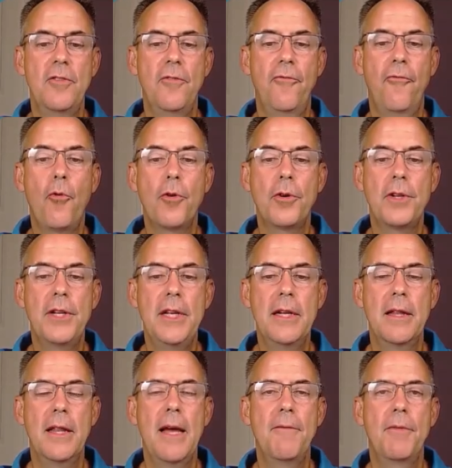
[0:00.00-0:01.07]

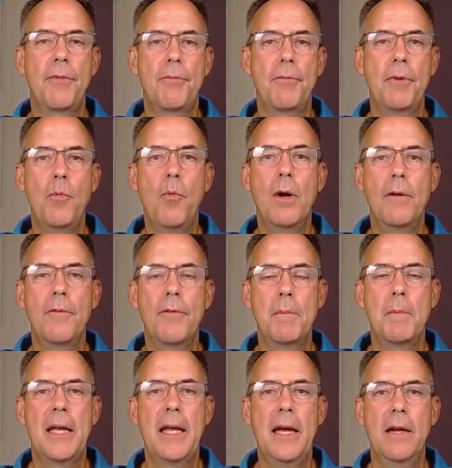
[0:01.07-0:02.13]
14.11.3.1 of the
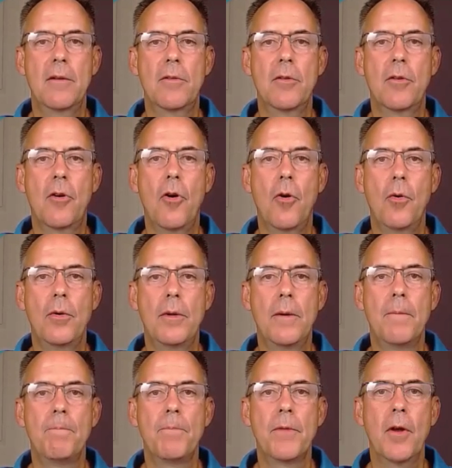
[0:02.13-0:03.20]
mechanical code
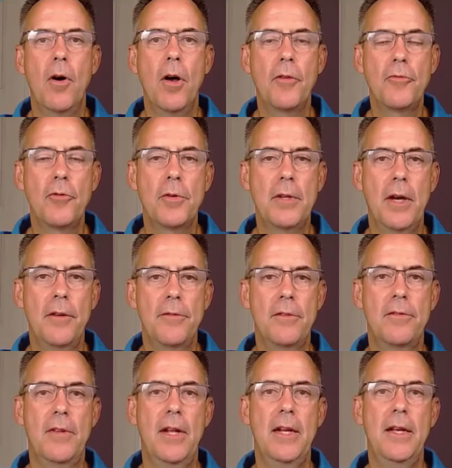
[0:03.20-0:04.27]
also tells
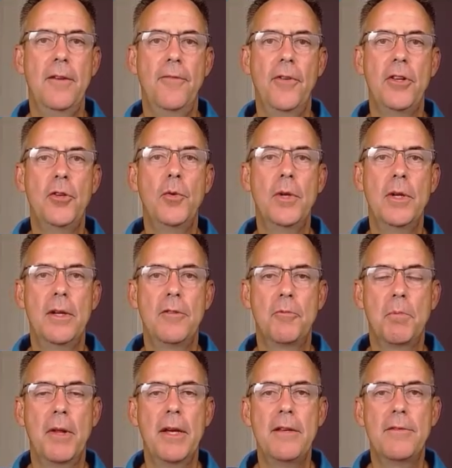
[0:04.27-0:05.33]
us that if a unit is
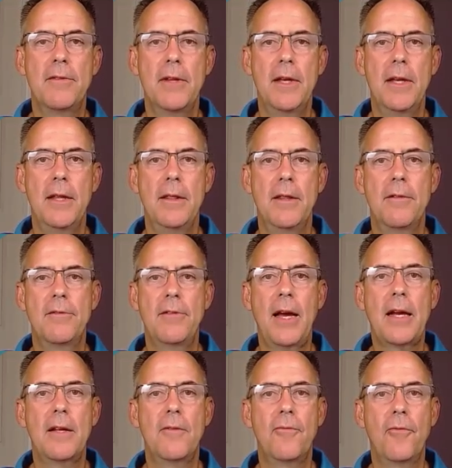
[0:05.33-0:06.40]
placed in the
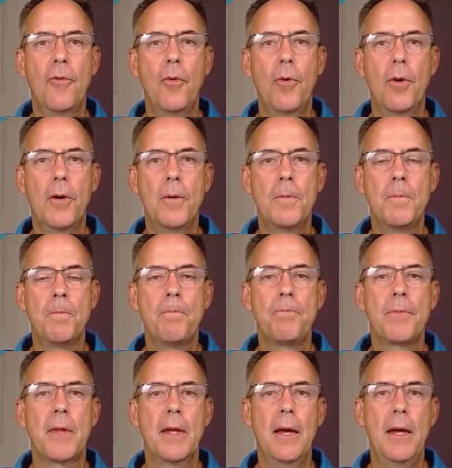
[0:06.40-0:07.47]
second floor,
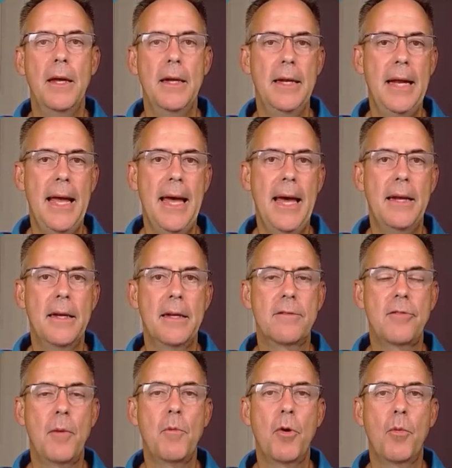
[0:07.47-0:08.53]
in an attic,
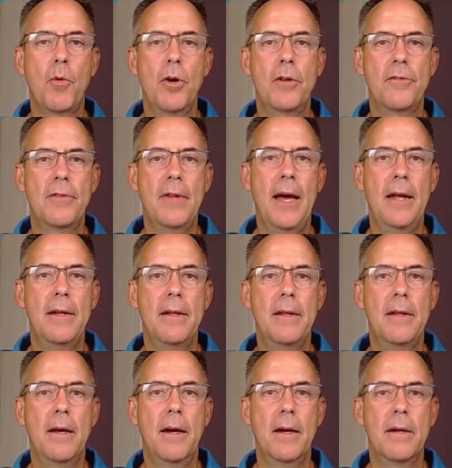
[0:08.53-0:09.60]
somewhere where it's not
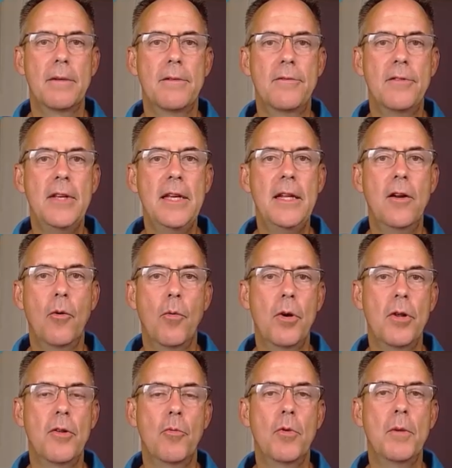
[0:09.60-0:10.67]
seen, or where
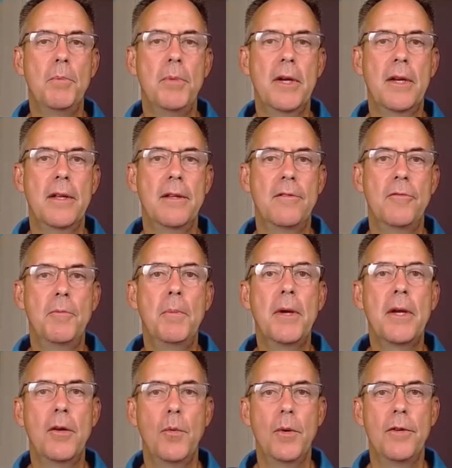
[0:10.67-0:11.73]
there wouldn't be a
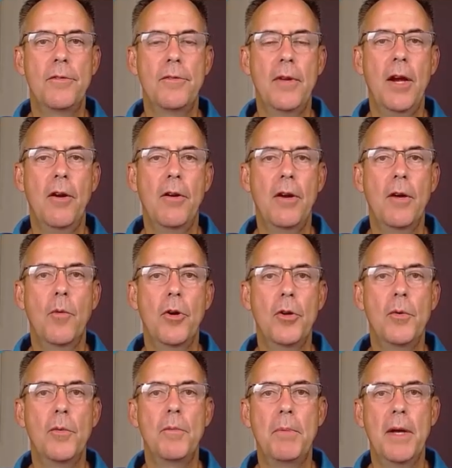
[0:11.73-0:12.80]
conspicuous area where
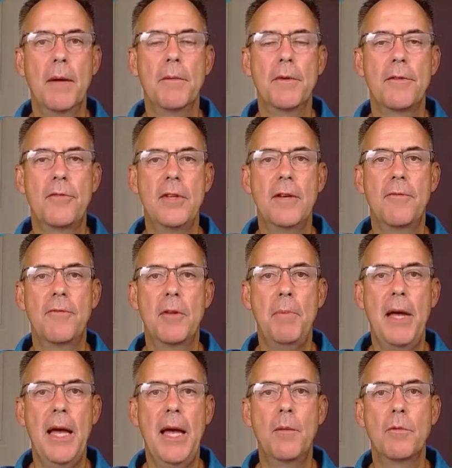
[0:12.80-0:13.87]
you would be able to see if the
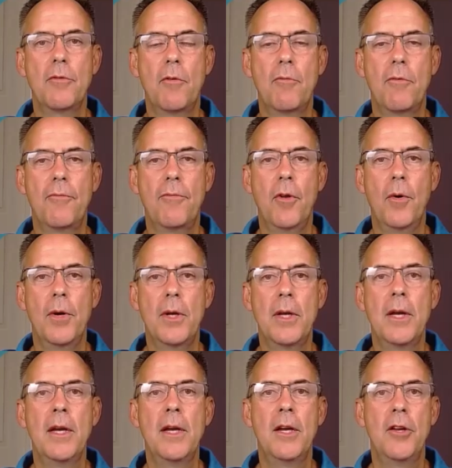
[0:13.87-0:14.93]
pan was overflowing,
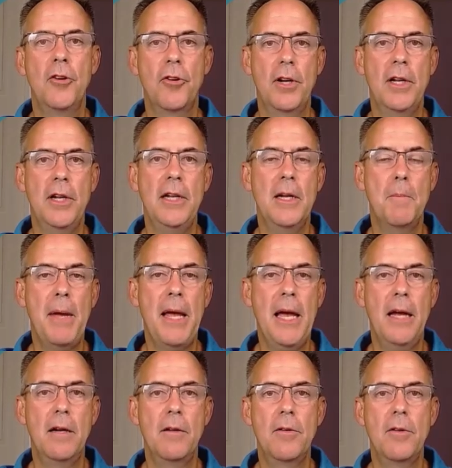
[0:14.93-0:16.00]
you're going to need a
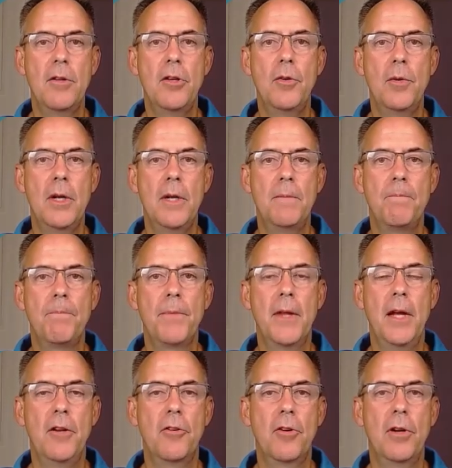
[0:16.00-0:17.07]
pan on the unit,
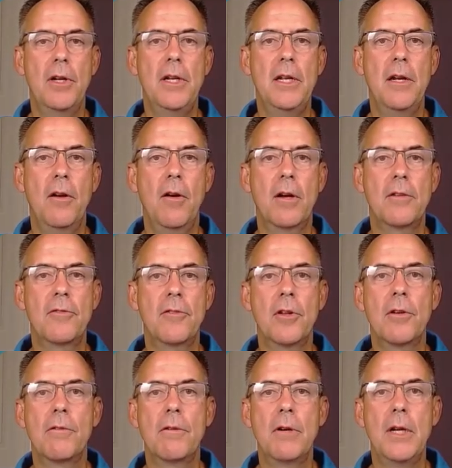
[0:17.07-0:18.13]
and you're going to need an
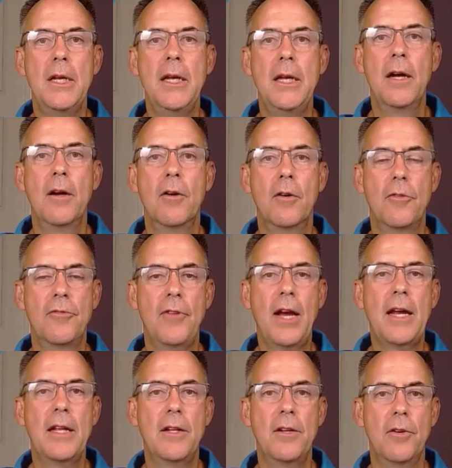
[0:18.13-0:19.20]
auxiliary or
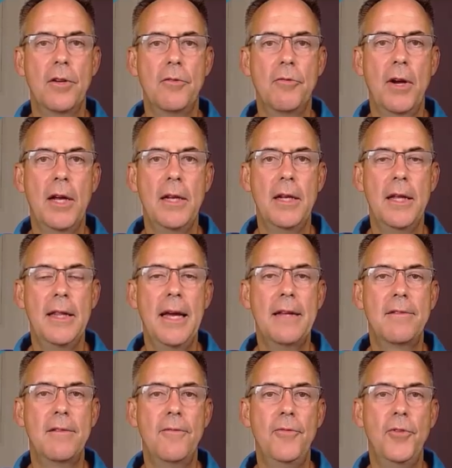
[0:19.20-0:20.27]
secondary drain. And
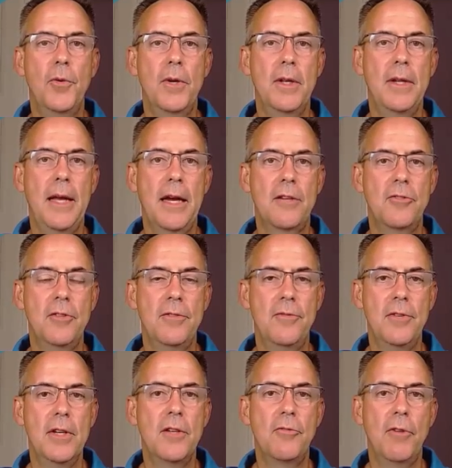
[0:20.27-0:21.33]
that's if you can actually
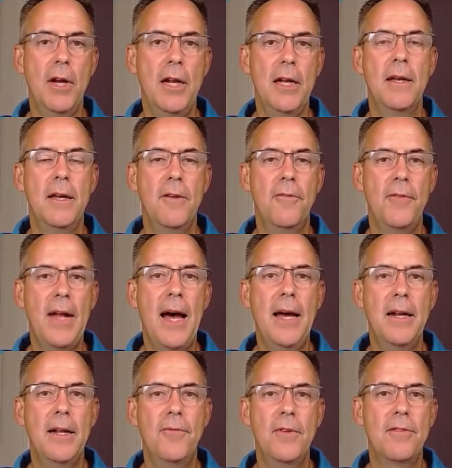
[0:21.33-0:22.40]
see it draining. If
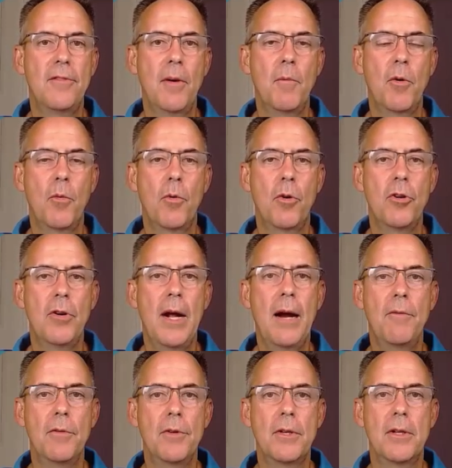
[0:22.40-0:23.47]
not, if it's somewhere where you're
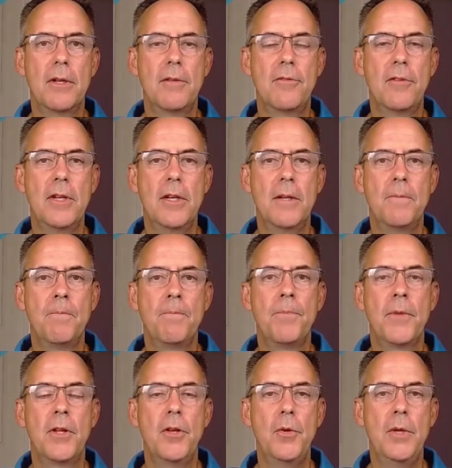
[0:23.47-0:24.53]
not really going to see it,
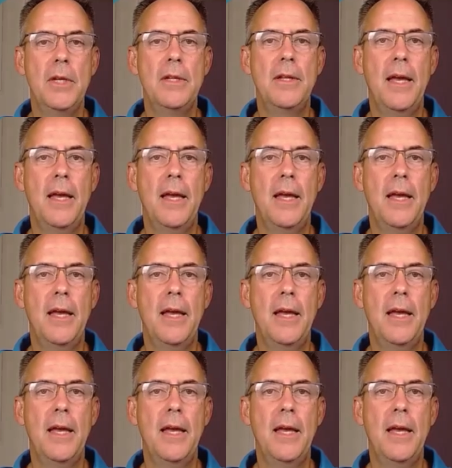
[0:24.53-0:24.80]
you need to